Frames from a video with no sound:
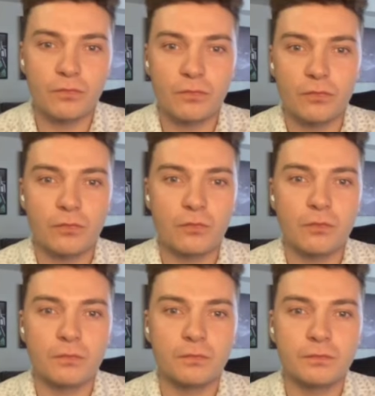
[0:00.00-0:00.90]

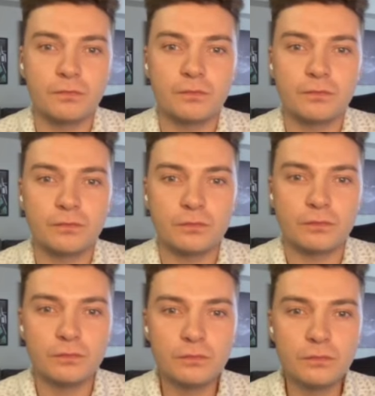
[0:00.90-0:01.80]

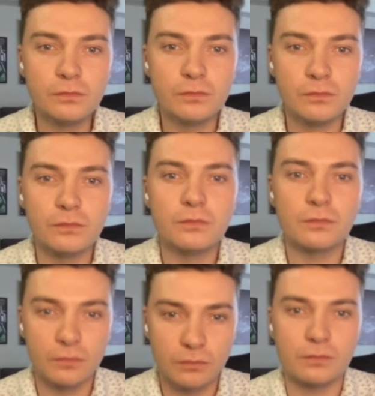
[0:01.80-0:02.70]

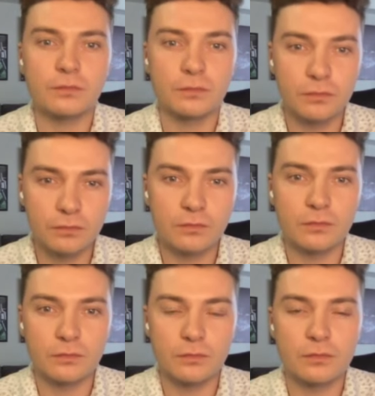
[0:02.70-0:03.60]

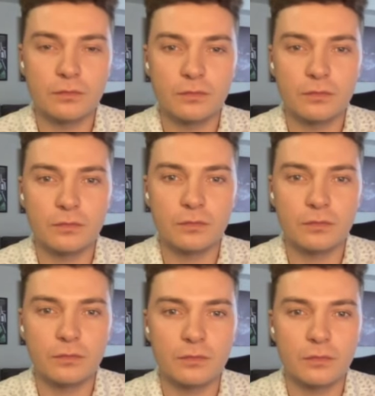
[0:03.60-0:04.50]

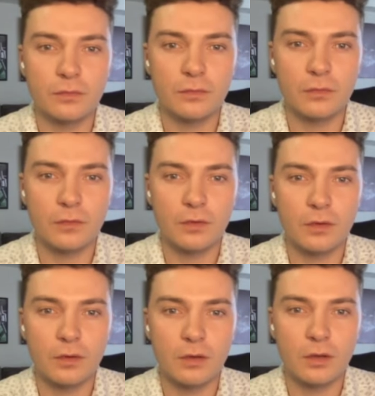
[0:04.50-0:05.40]

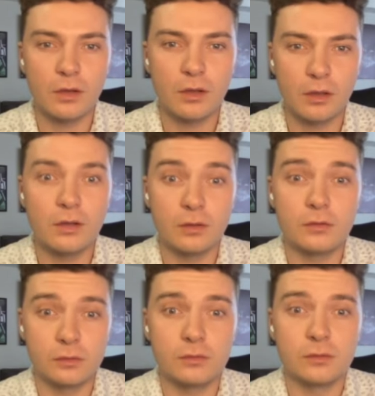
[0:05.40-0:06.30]

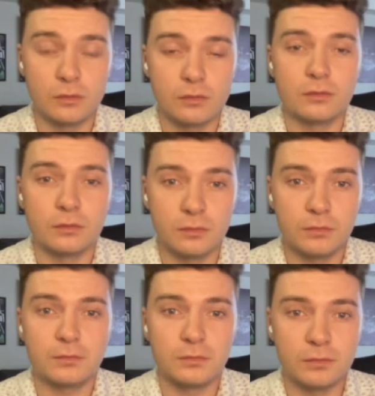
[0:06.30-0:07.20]

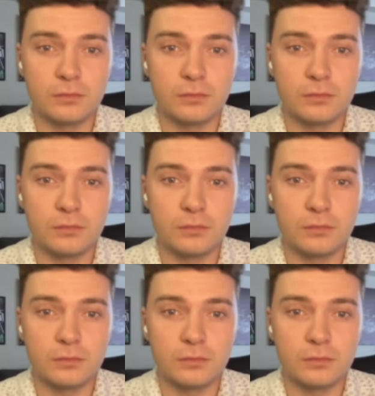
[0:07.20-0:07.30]
The person shown says nothing.